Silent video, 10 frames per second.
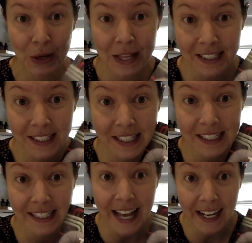this is the
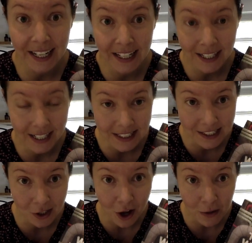second
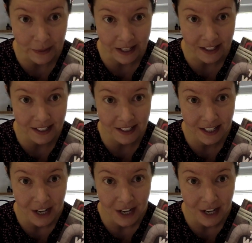installment.